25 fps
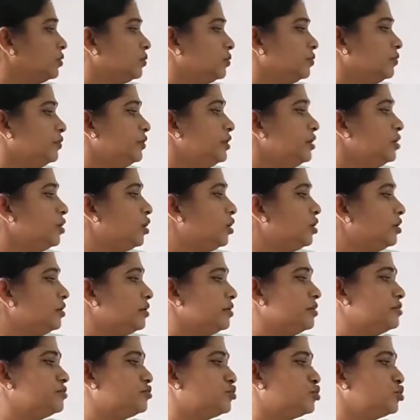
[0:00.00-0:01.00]
Would or
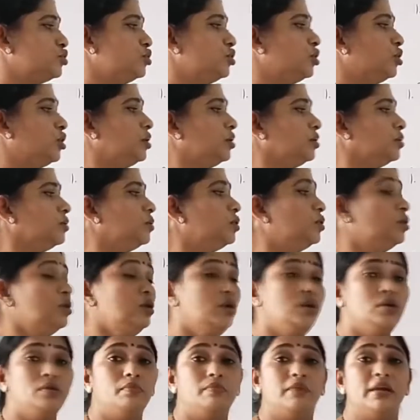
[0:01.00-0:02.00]
should or
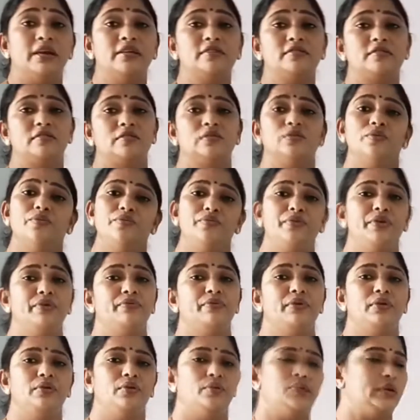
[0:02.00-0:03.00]
could plus
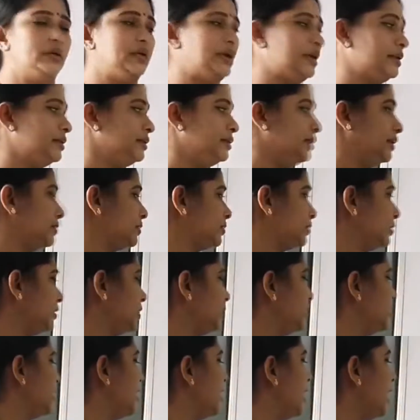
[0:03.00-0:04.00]
V1 you will get there.
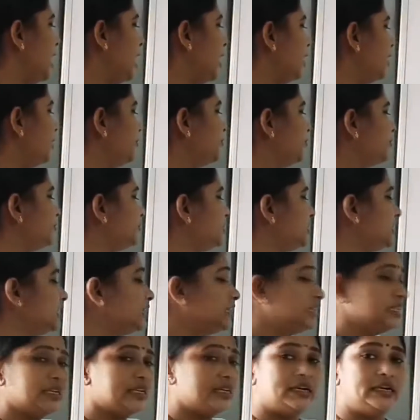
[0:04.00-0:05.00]
And if you see the
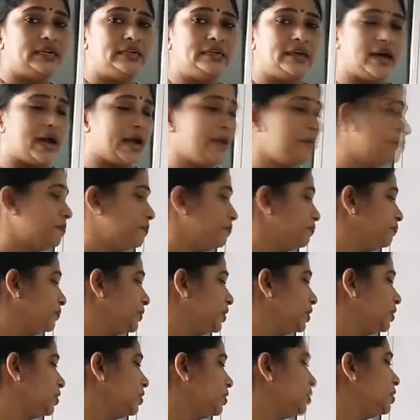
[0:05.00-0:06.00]
third type,
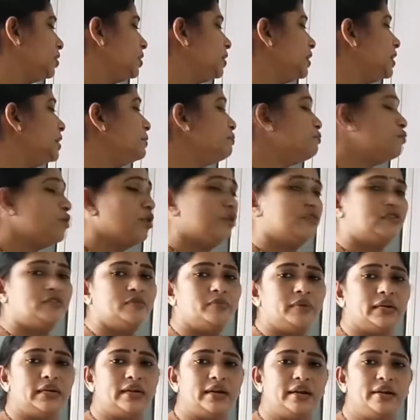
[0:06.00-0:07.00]

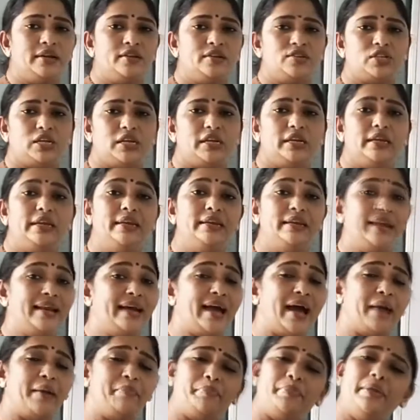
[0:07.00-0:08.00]
impossible condition, it had
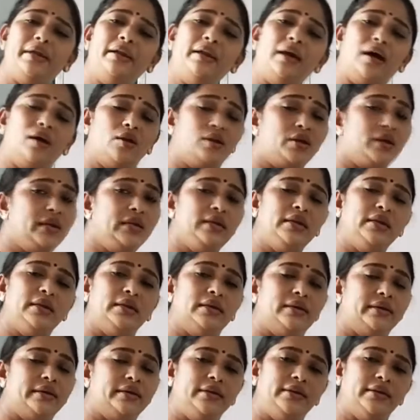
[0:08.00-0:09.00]
happened already
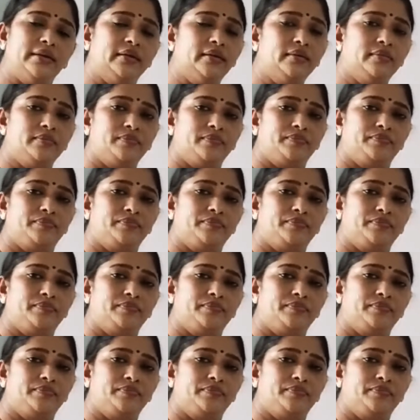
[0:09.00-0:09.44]
earlier,